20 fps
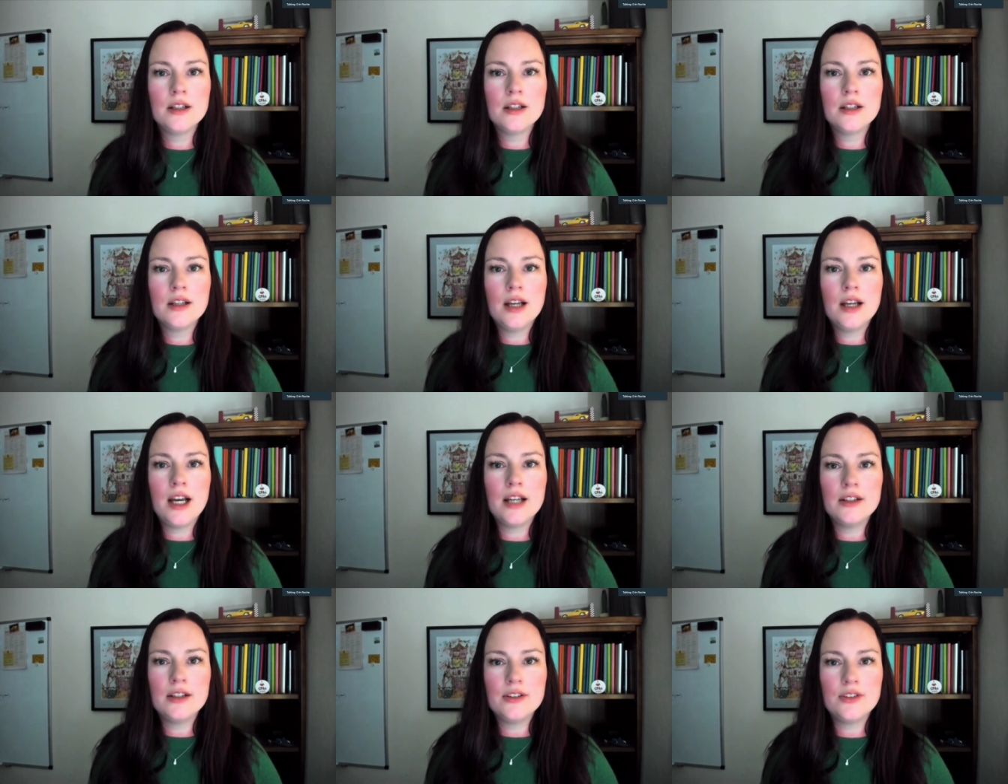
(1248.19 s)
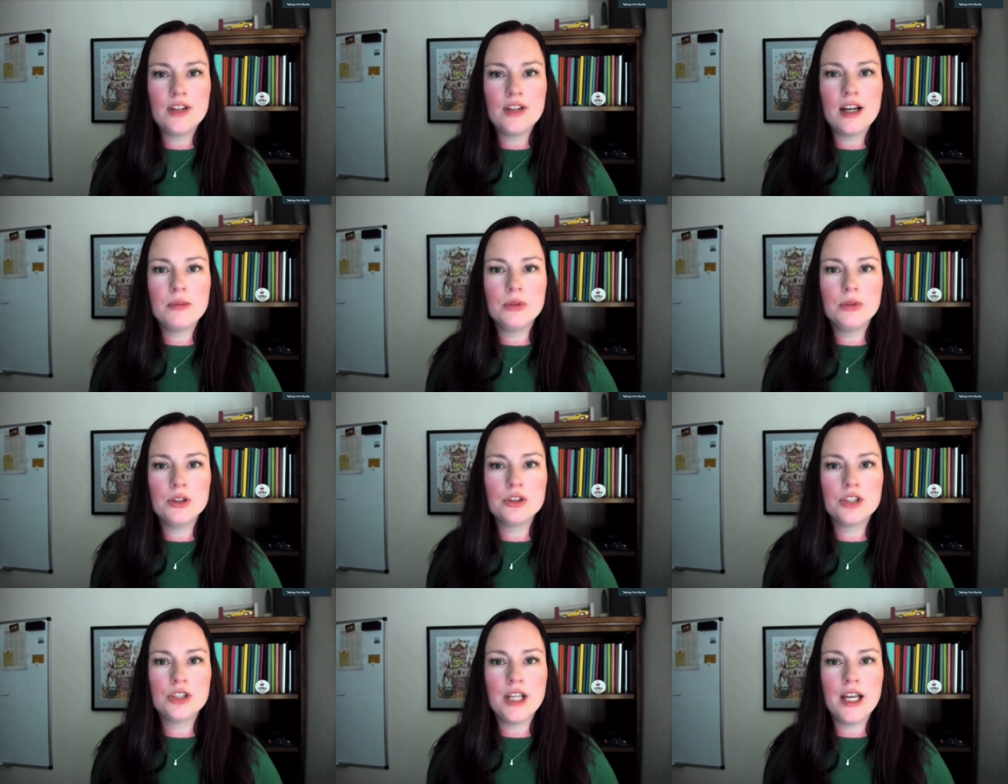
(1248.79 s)
had
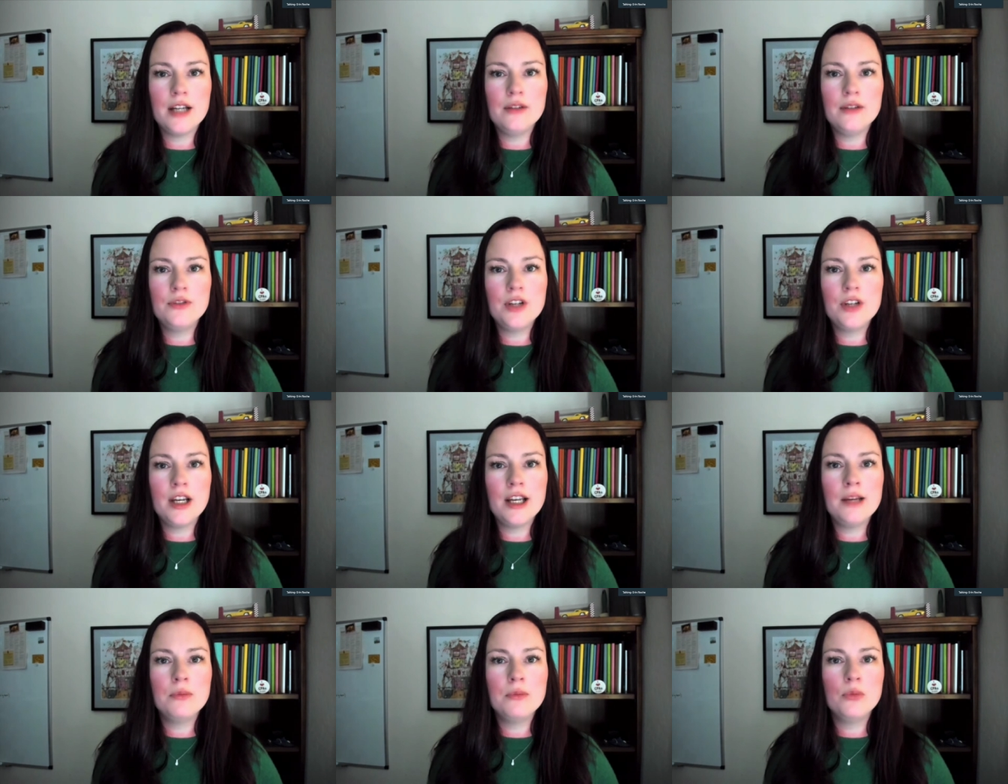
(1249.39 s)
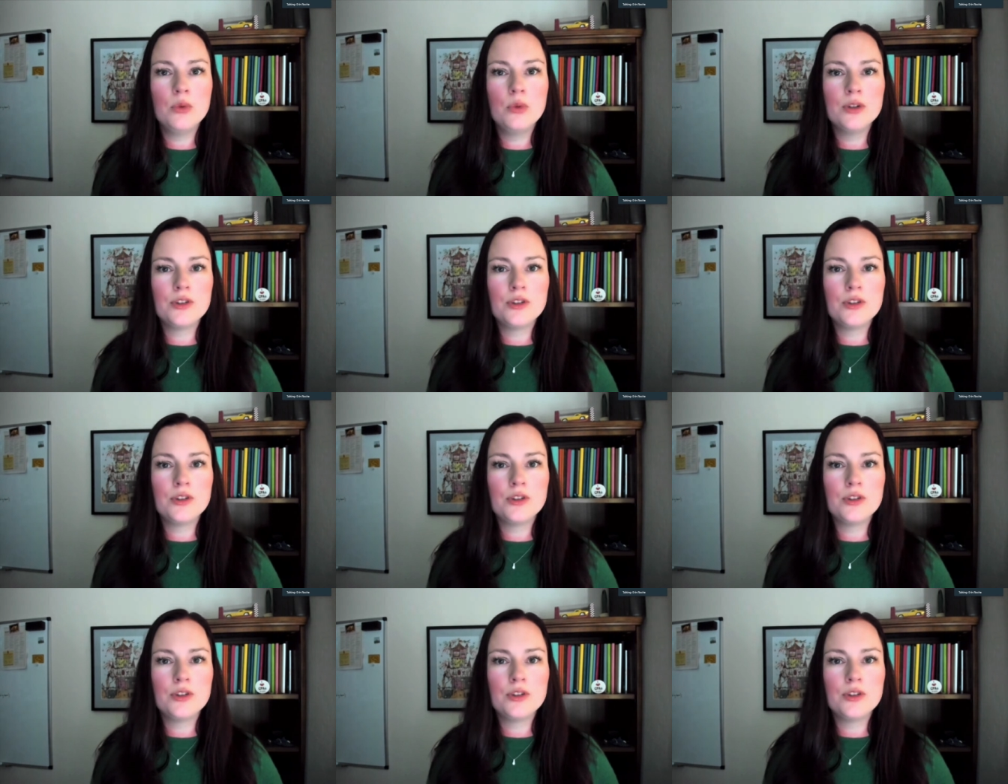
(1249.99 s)
established ahead of time was